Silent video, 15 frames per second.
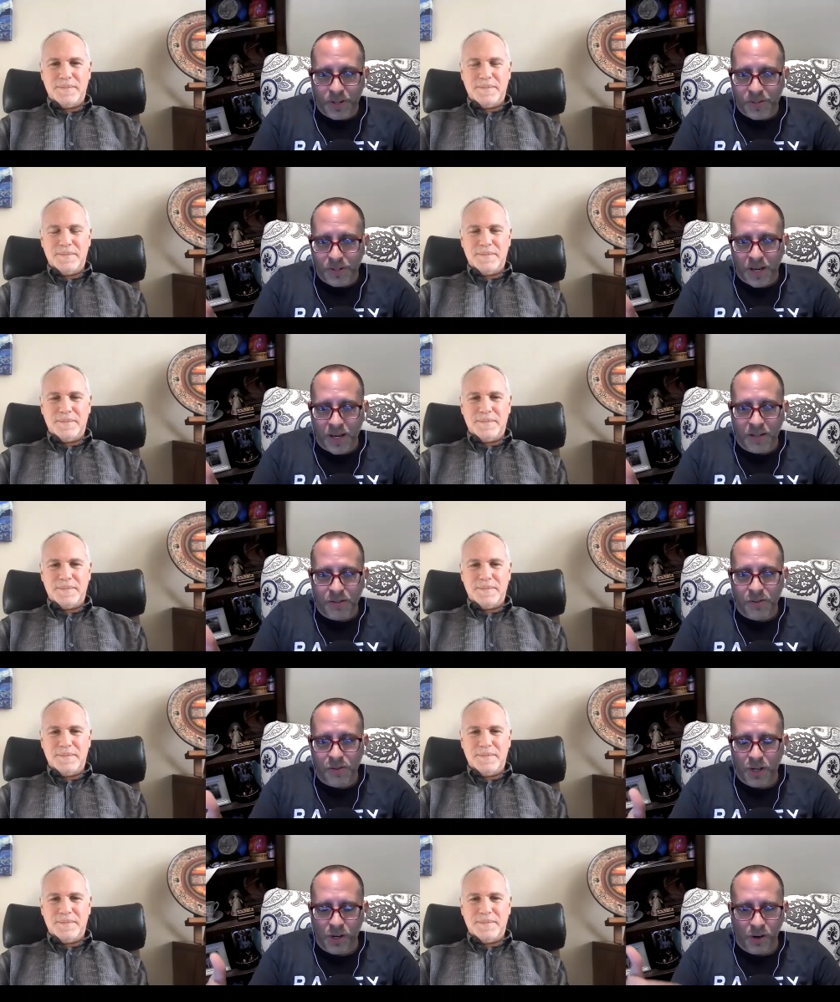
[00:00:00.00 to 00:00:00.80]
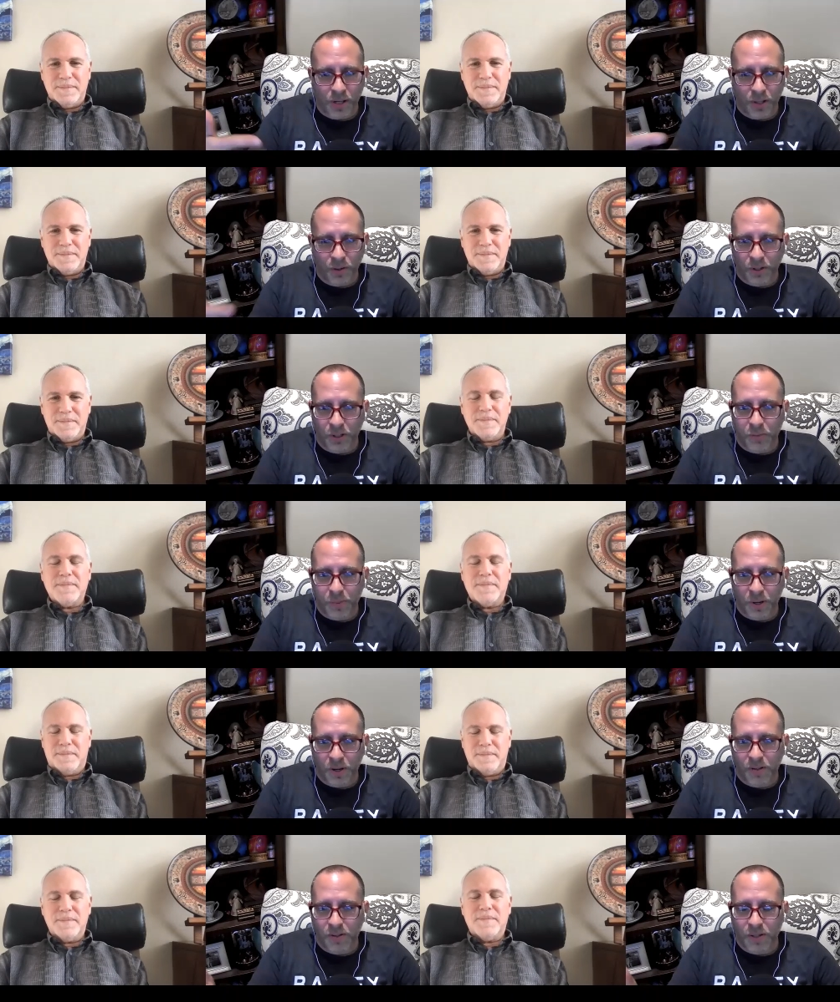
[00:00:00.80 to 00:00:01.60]
Speaker 1: all of your insights,
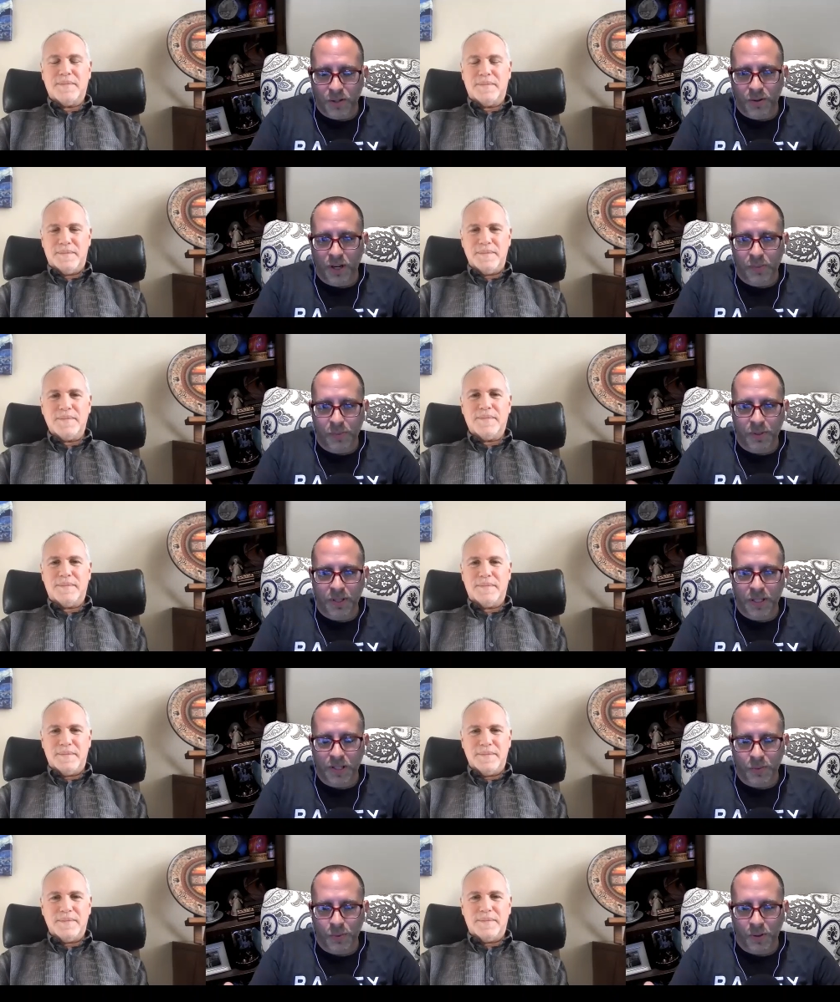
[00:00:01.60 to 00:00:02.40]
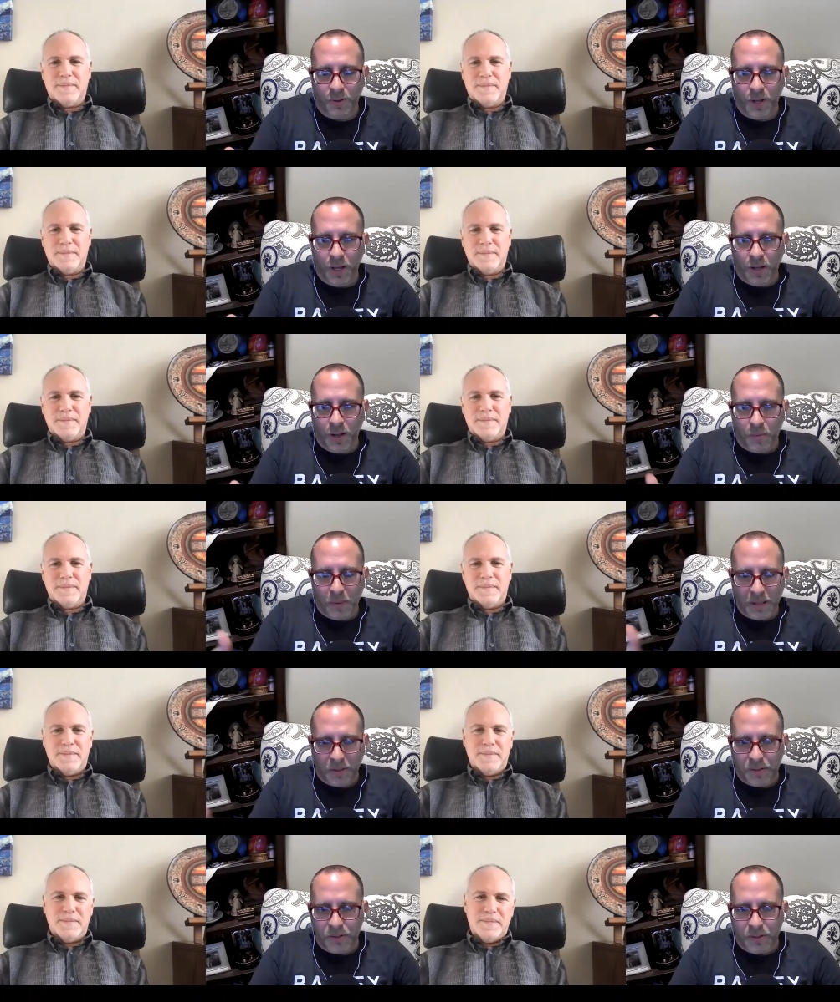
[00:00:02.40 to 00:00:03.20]
sharing your experience and your expertise
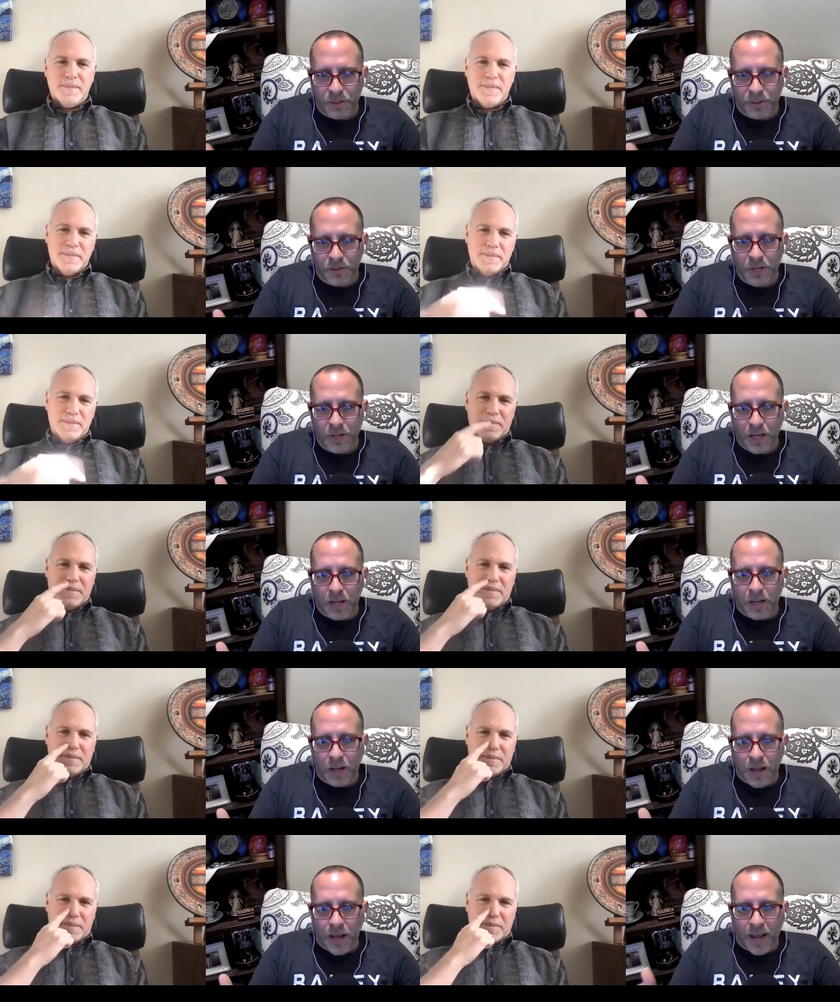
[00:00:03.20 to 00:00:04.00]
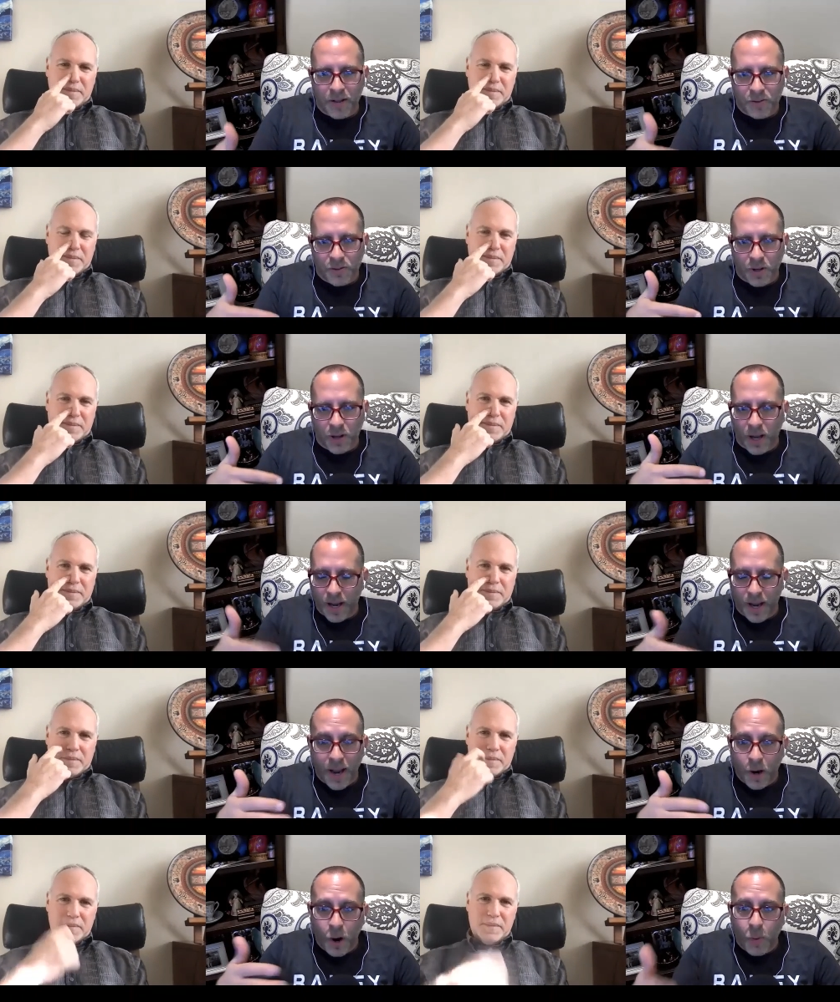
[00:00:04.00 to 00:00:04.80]
with my listeners
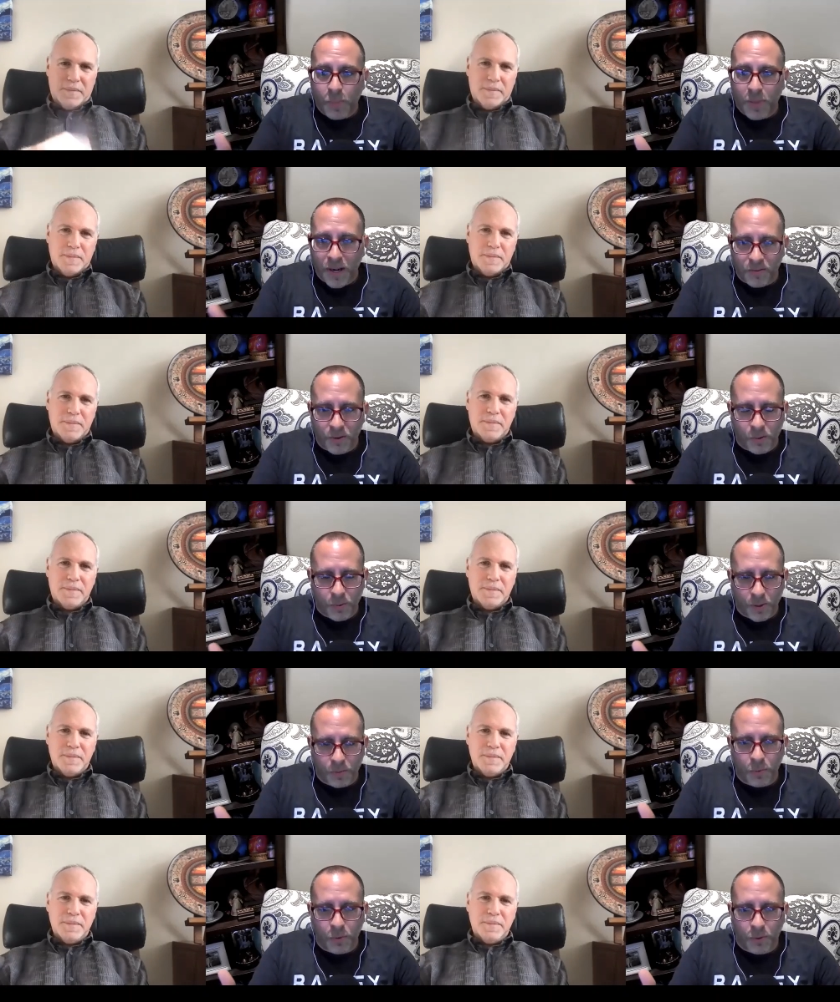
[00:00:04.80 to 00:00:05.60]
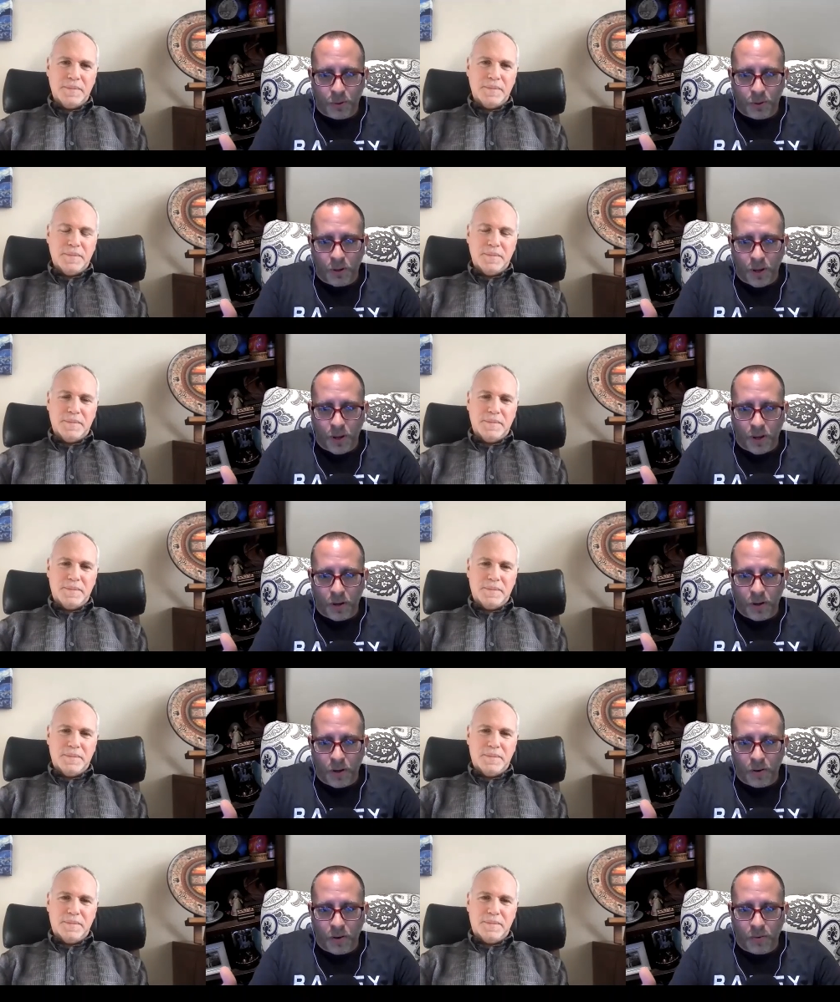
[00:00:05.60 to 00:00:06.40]
as I, I, hope that everyone
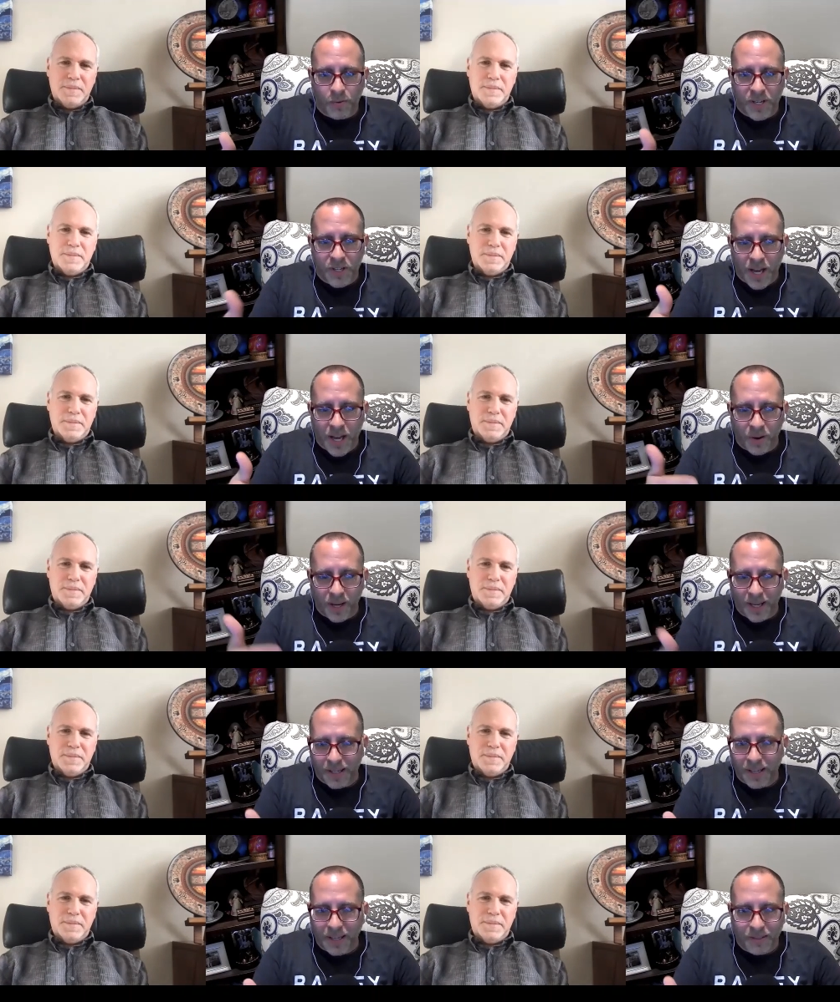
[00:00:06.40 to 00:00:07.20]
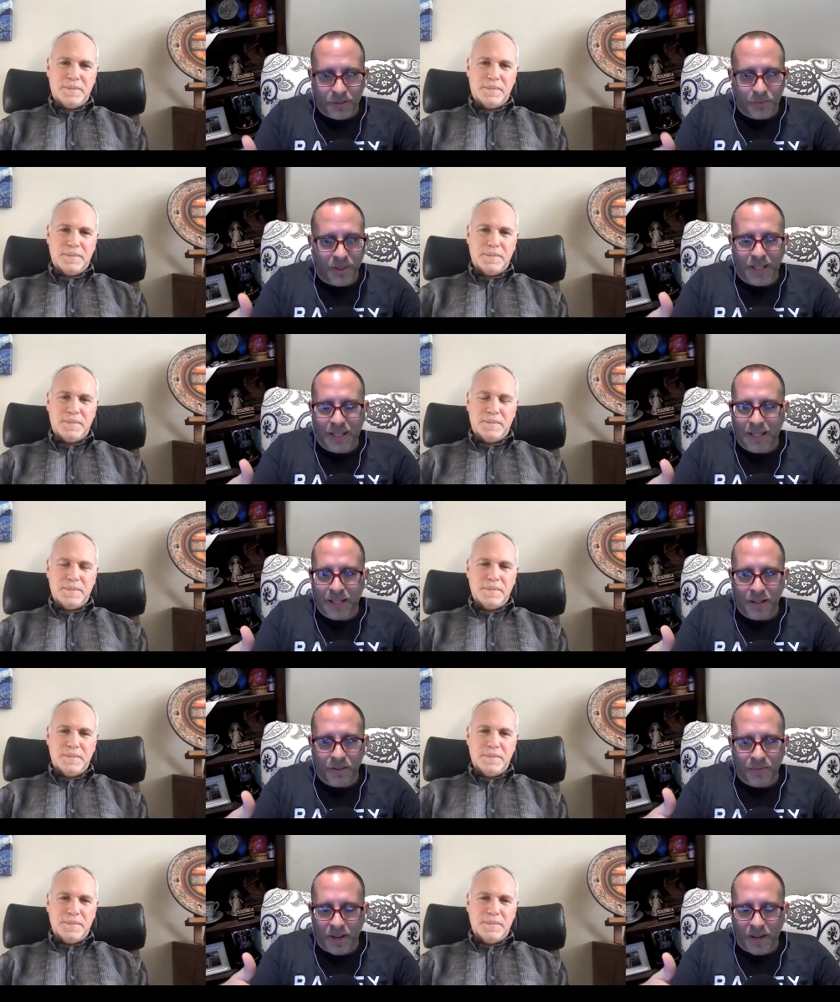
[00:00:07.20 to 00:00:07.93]
will uh, reach out, get connected with